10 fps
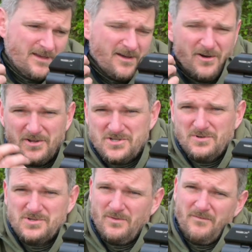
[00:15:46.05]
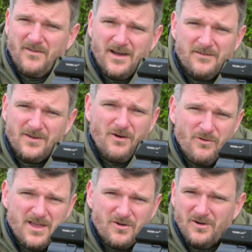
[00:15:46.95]
on a 2-2 rimfire, you've no
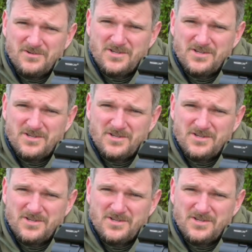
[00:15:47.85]
recoil,